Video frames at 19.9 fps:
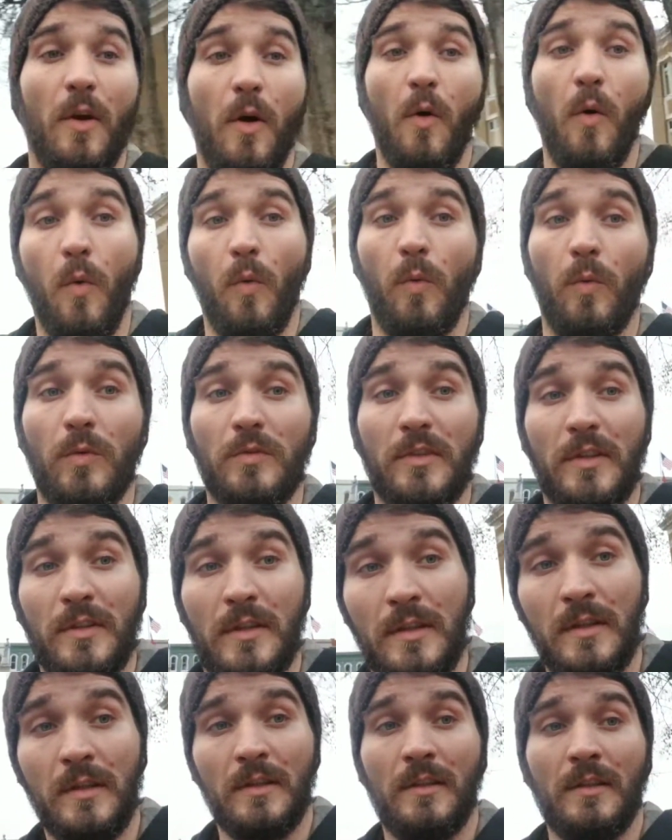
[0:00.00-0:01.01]
old.
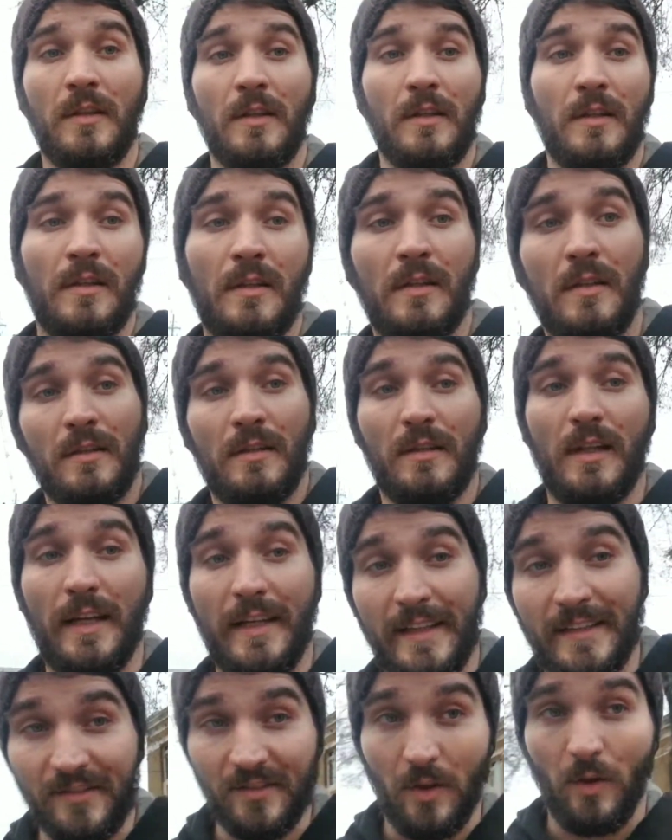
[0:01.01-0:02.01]
Like,
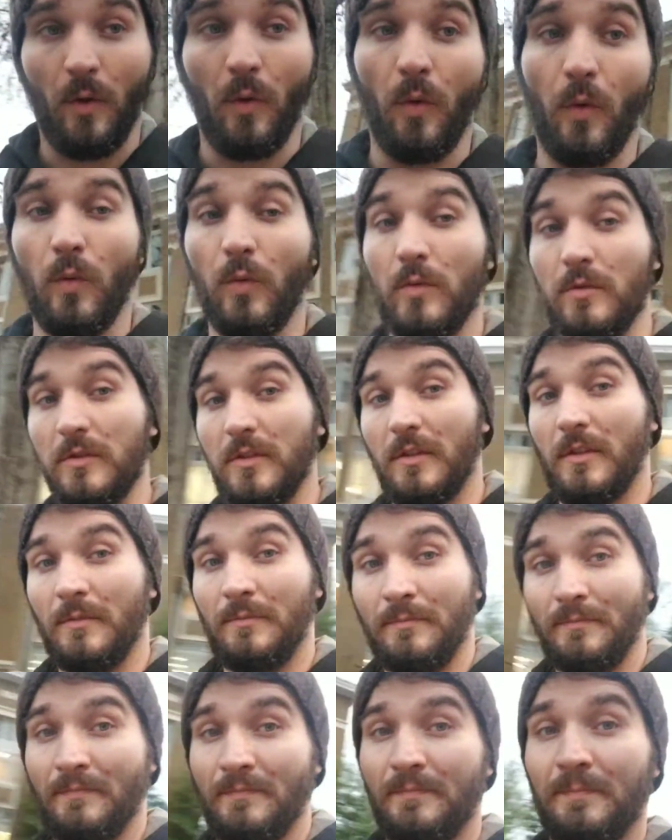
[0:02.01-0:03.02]
it's old.
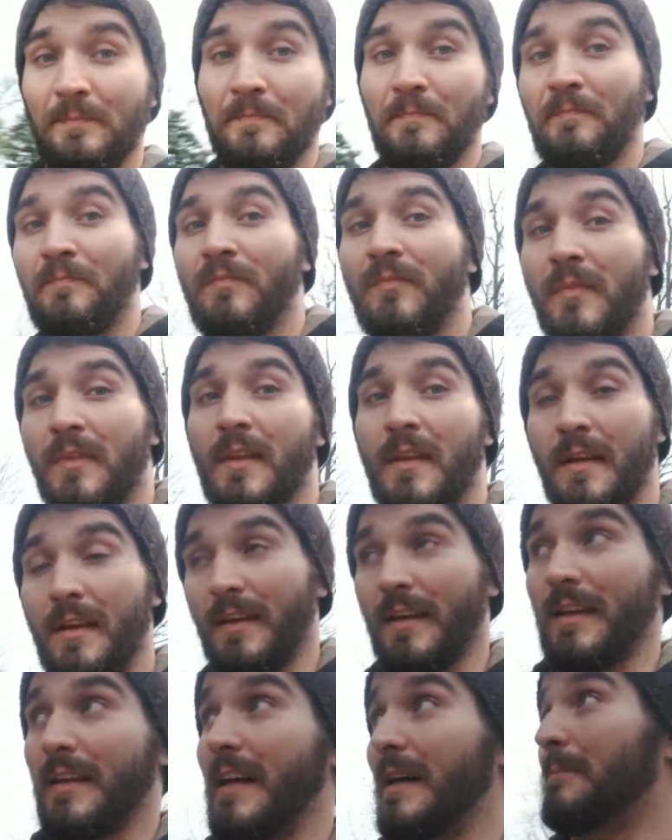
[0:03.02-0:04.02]

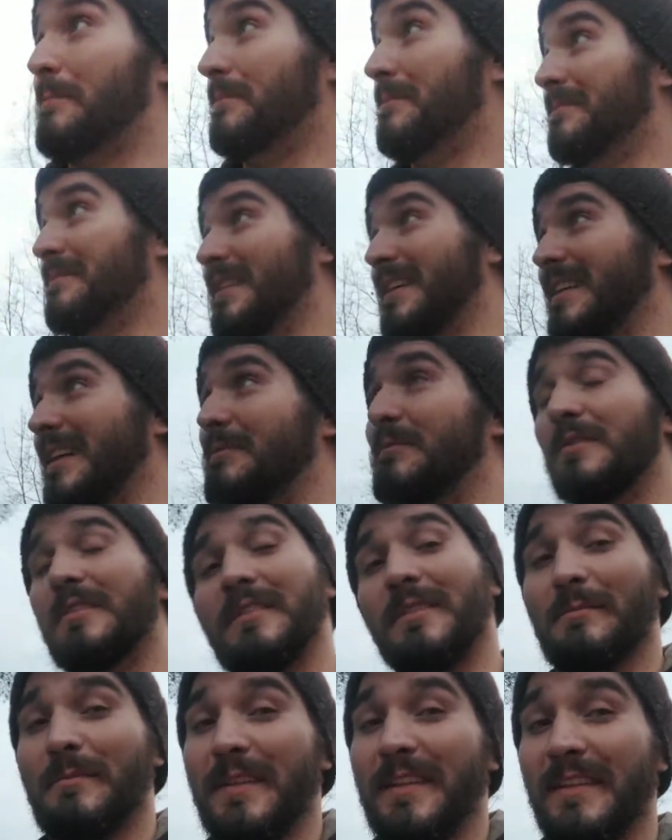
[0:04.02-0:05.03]
And I'm
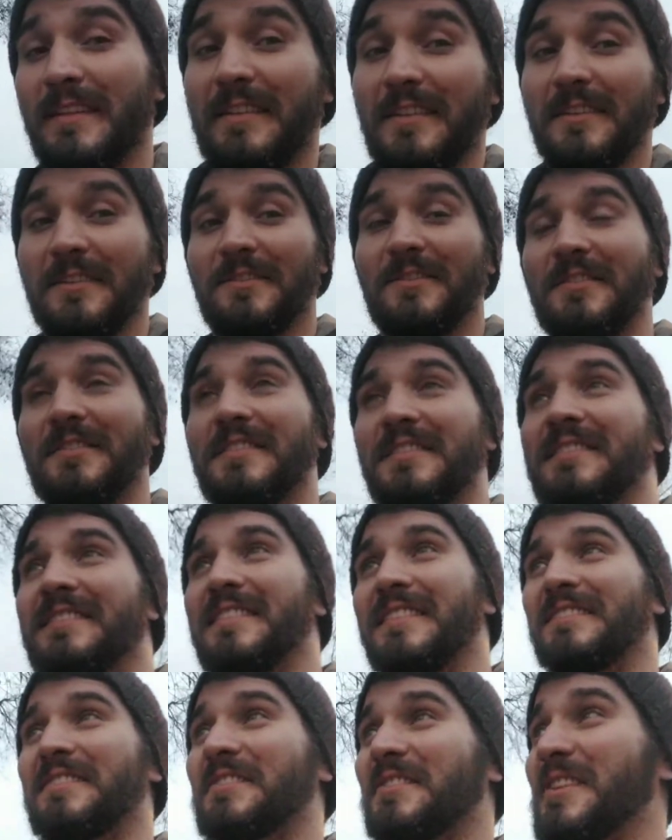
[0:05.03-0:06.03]
willing to bet there's
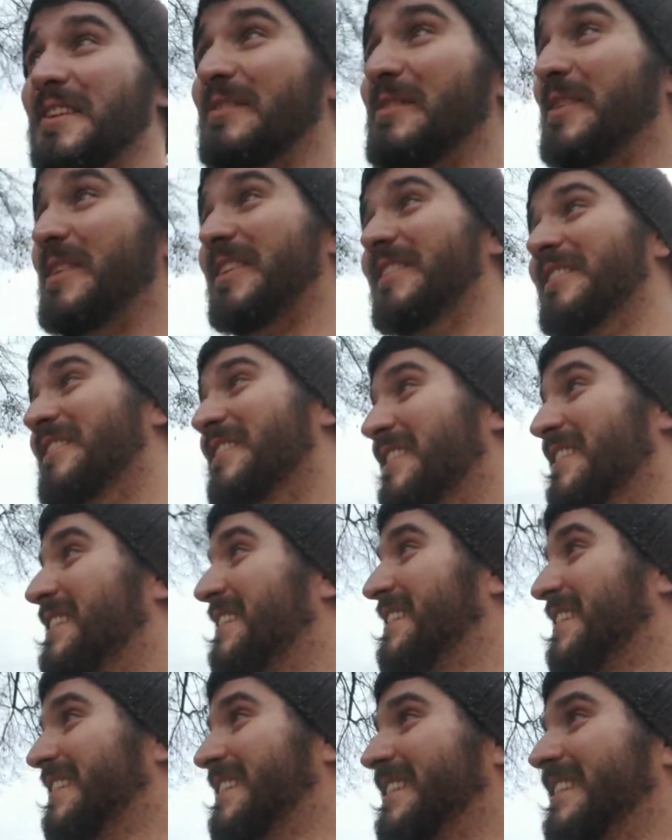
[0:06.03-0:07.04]
stuff here.
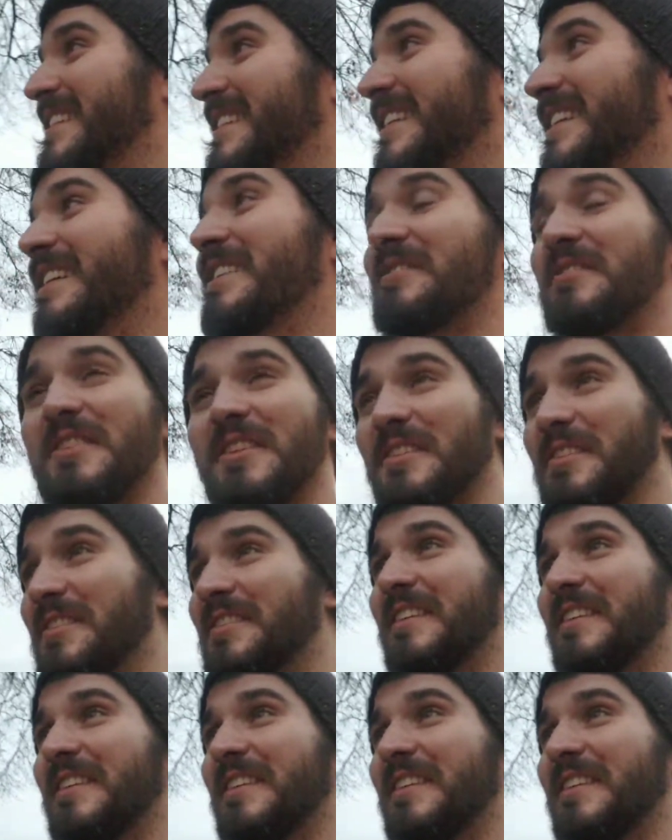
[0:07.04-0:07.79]
Like, I was talking